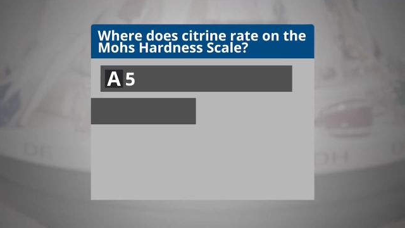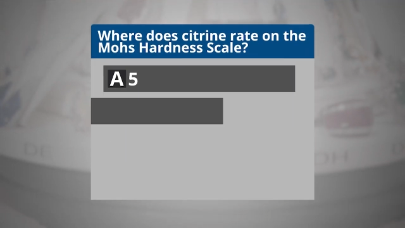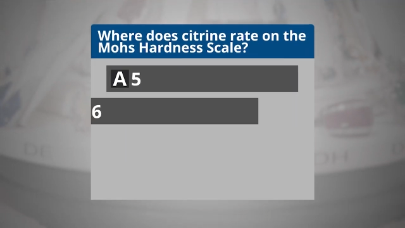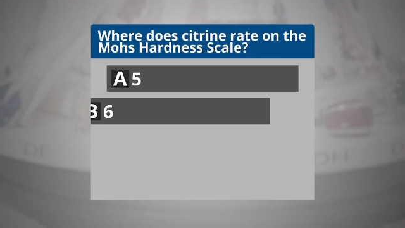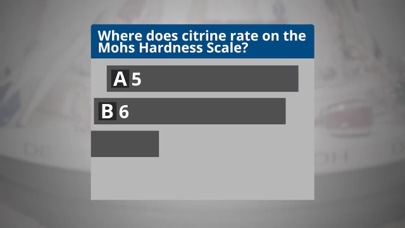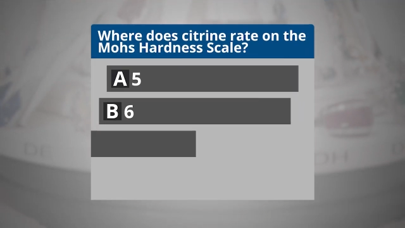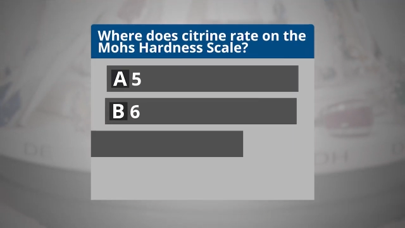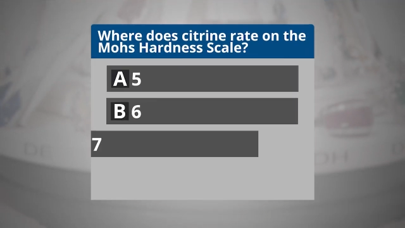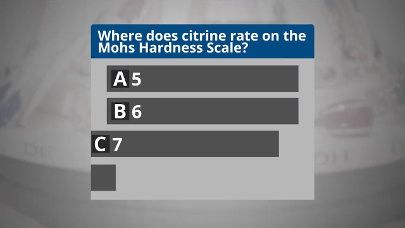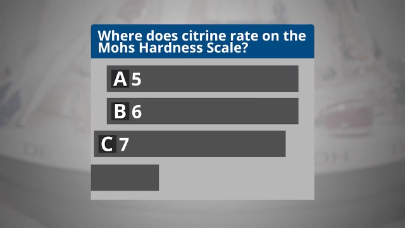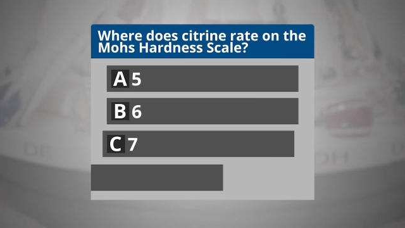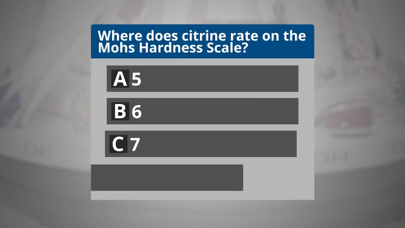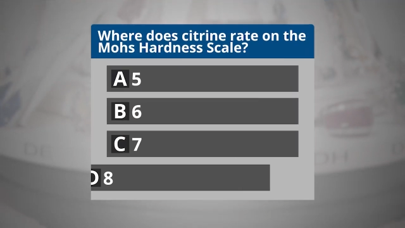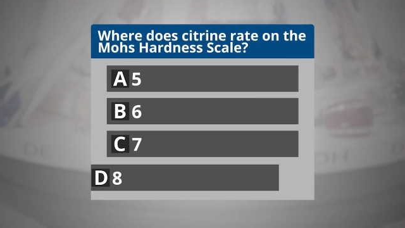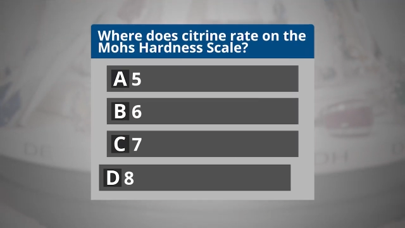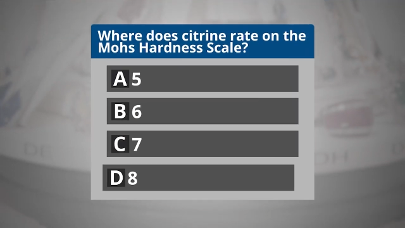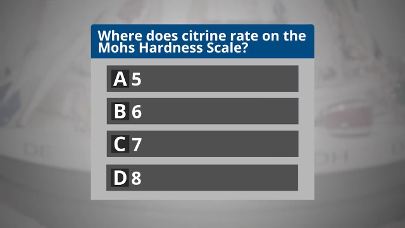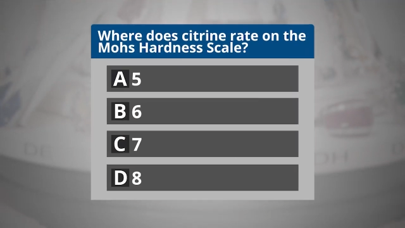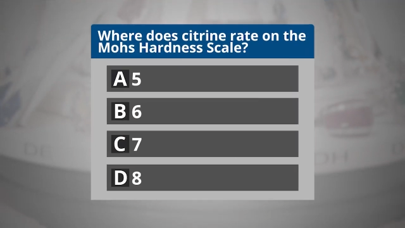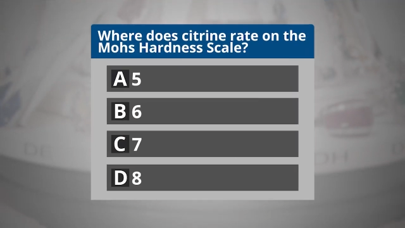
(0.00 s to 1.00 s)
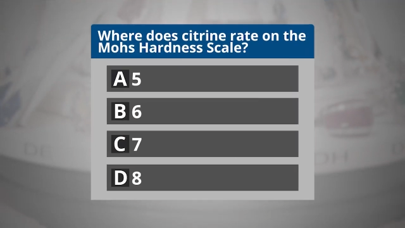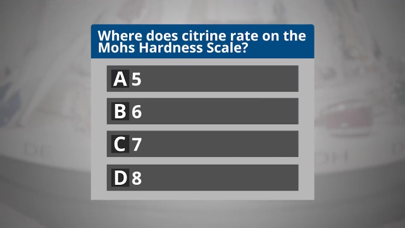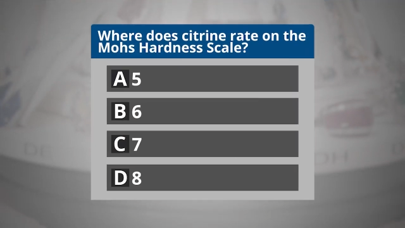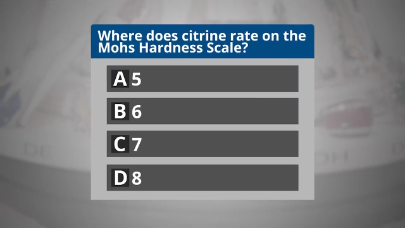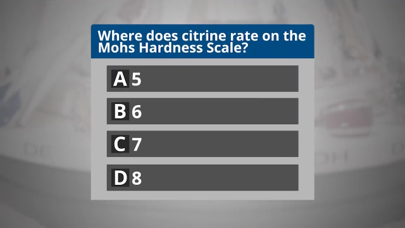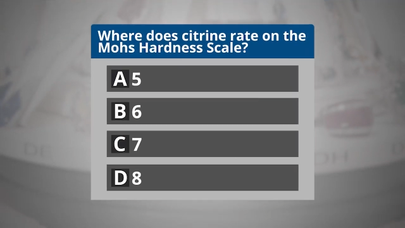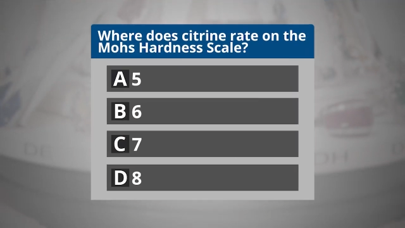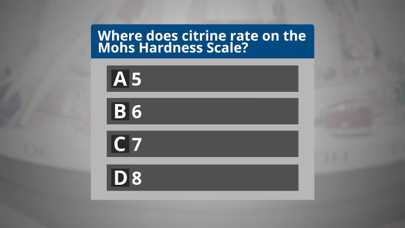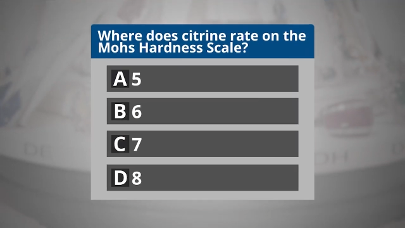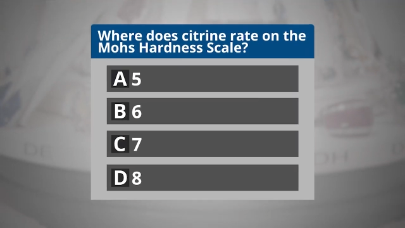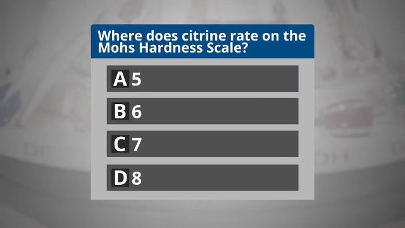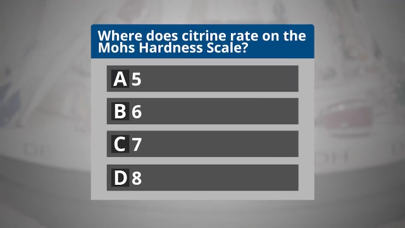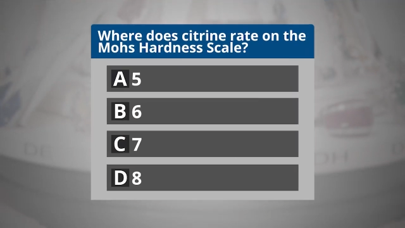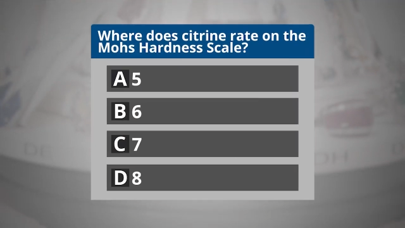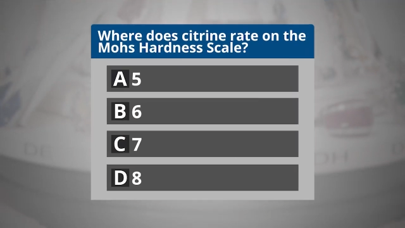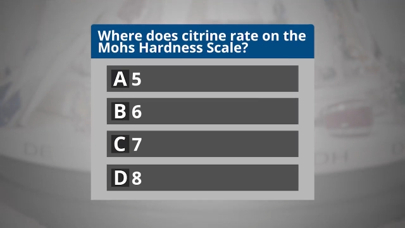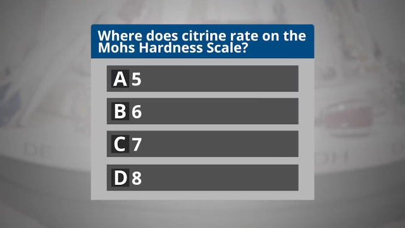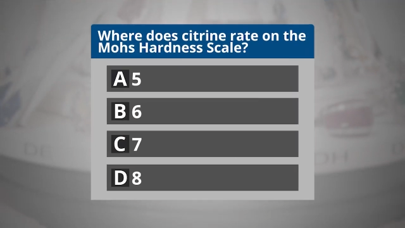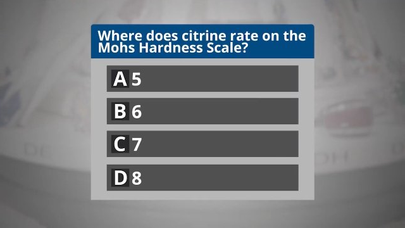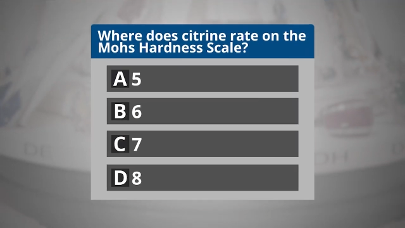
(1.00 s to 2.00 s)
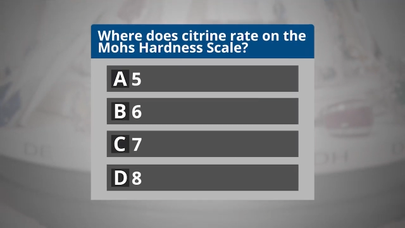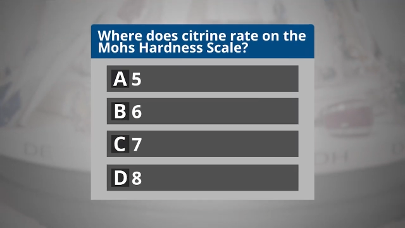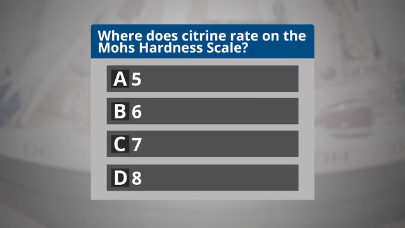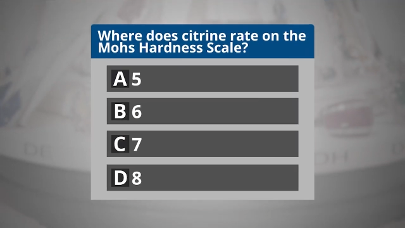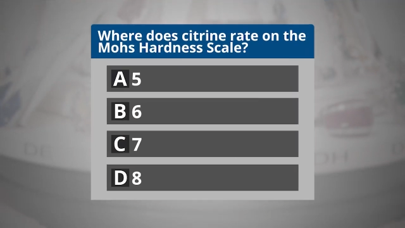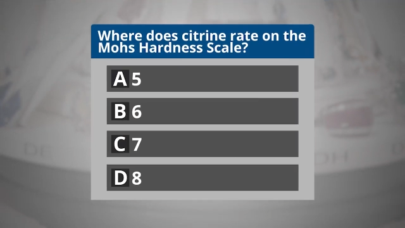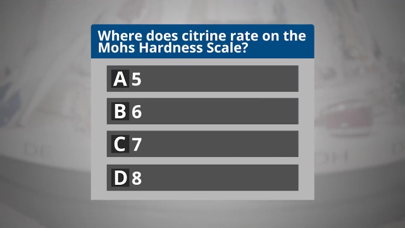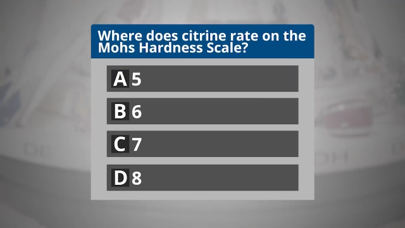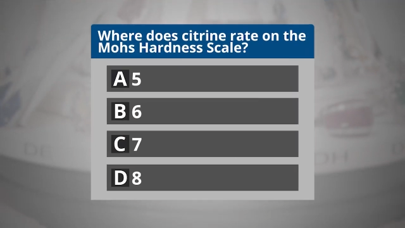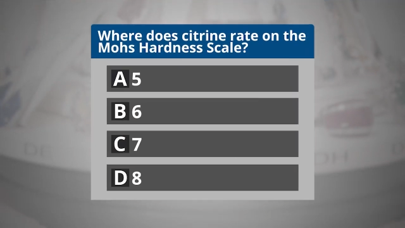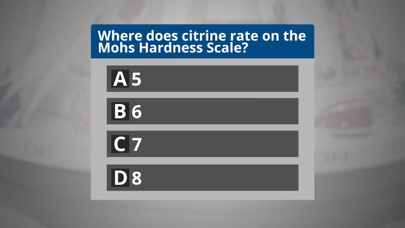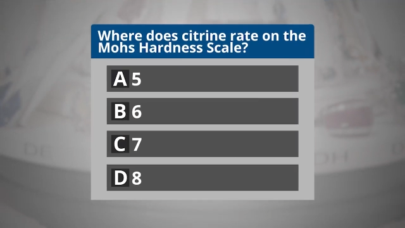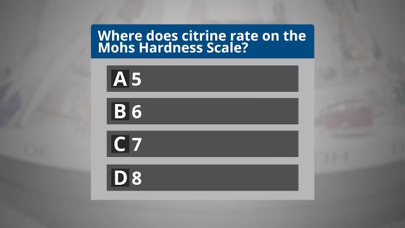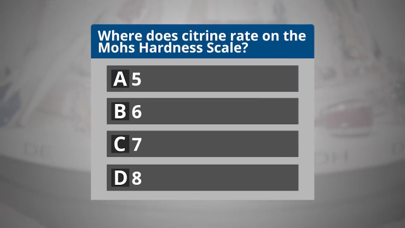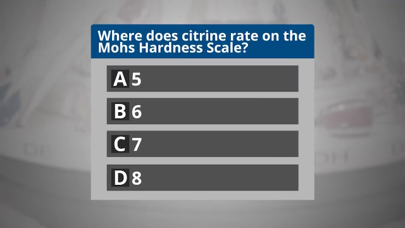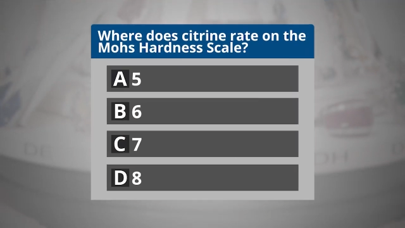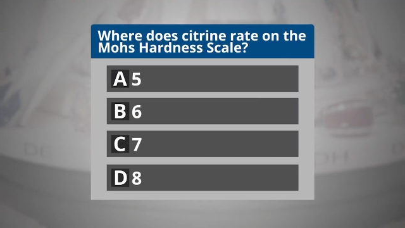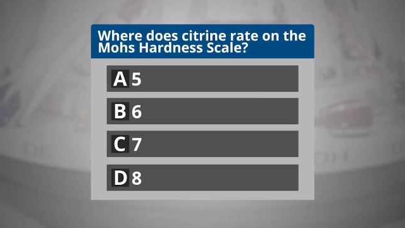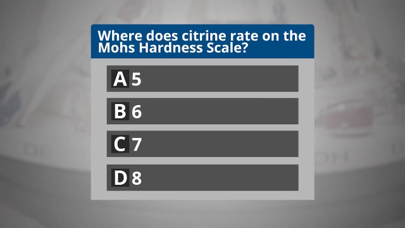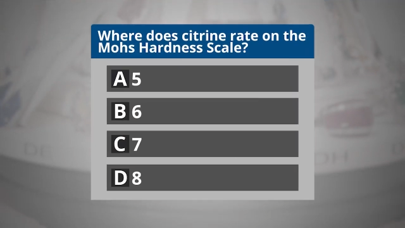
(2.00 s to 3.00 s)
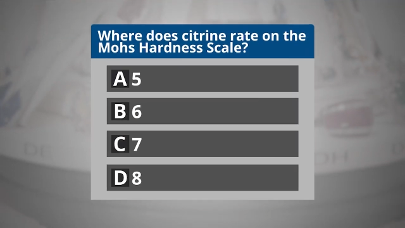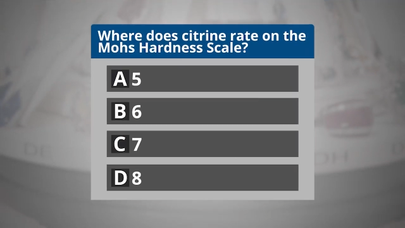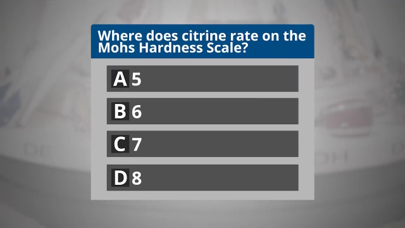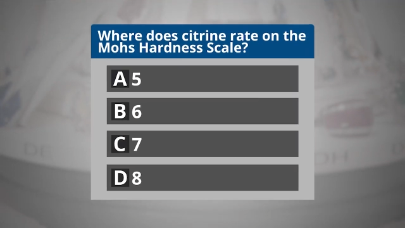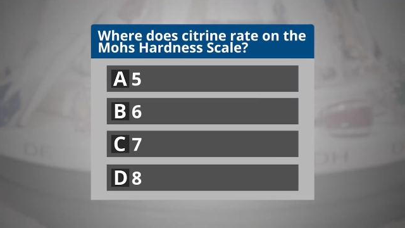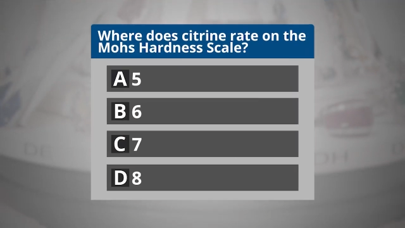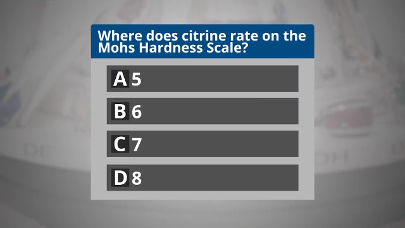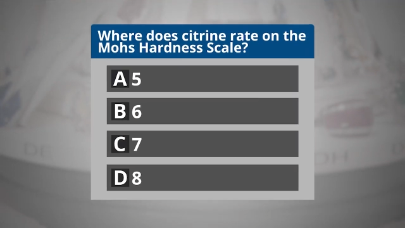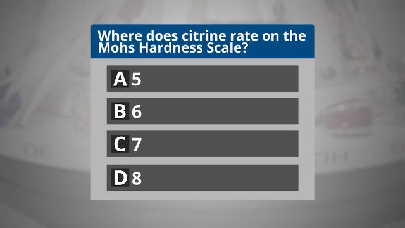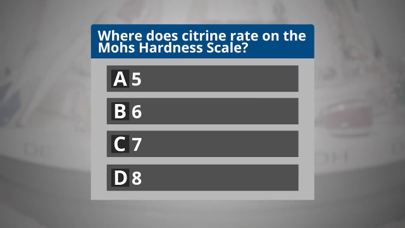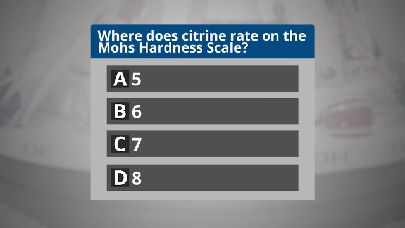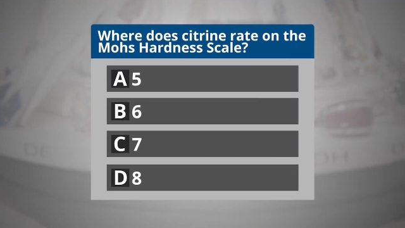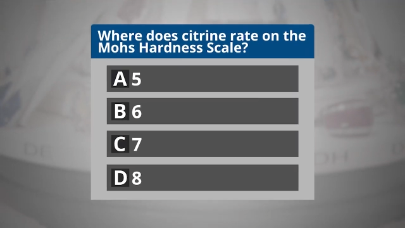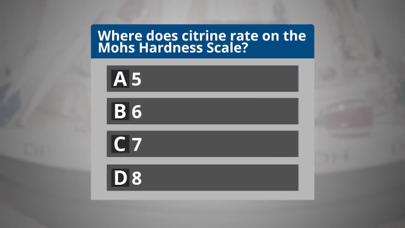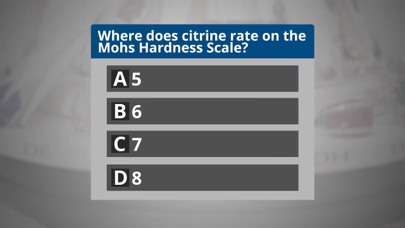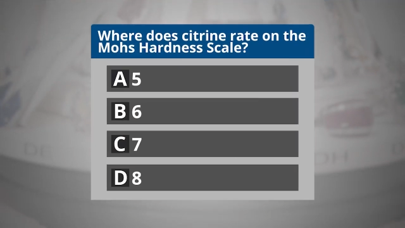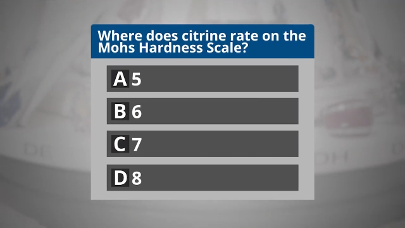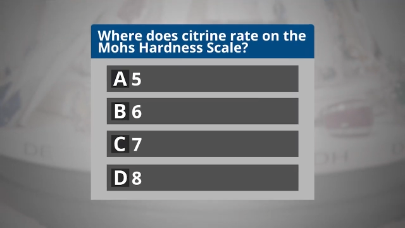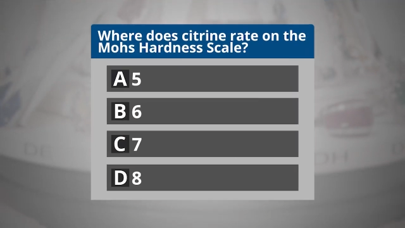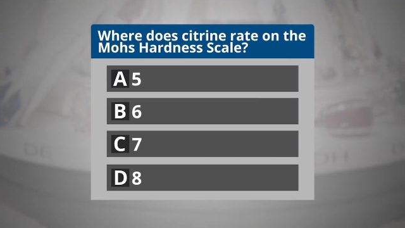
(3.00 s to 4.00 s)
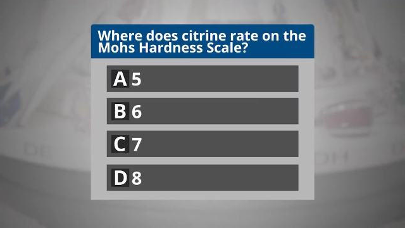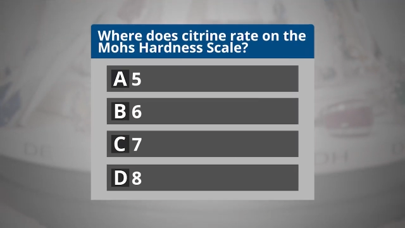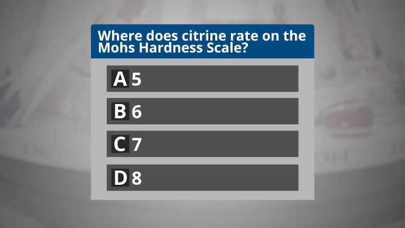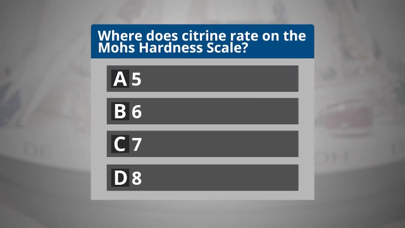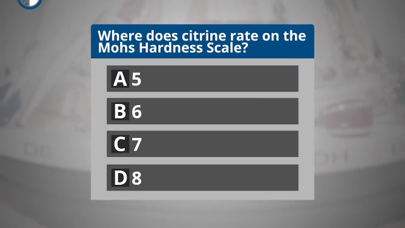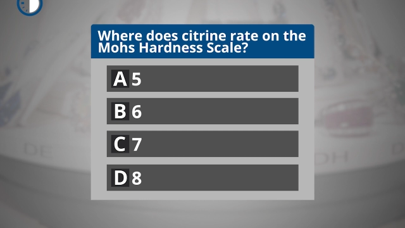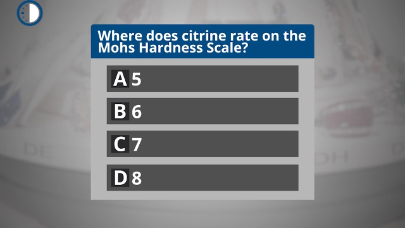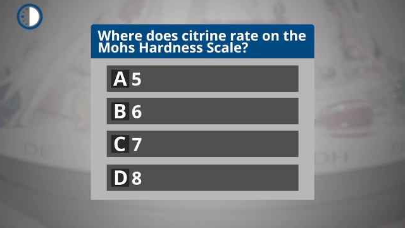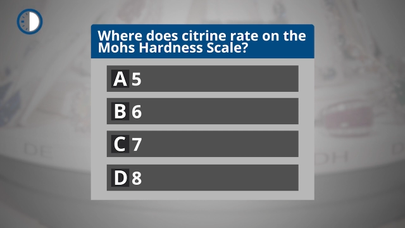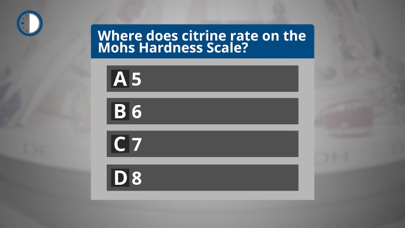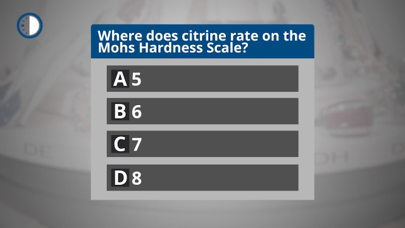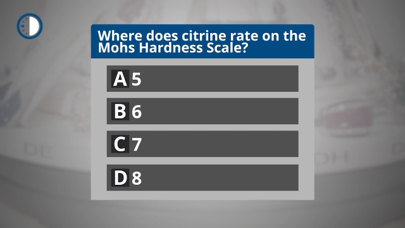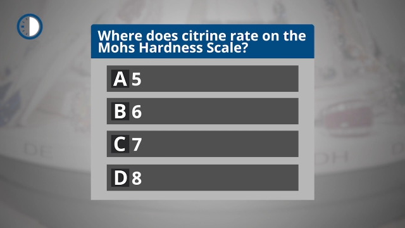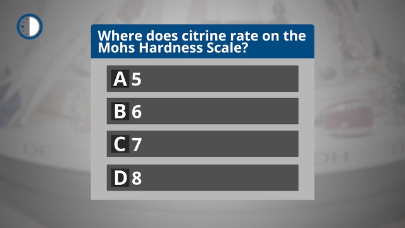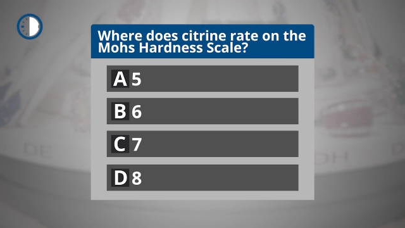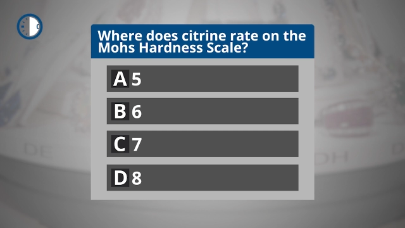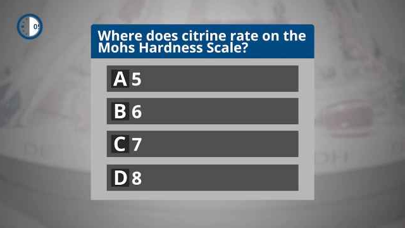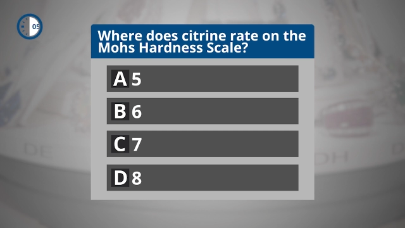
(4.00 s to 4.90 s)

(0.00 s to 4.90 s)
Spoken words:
No face is visible, so there are no lips to read.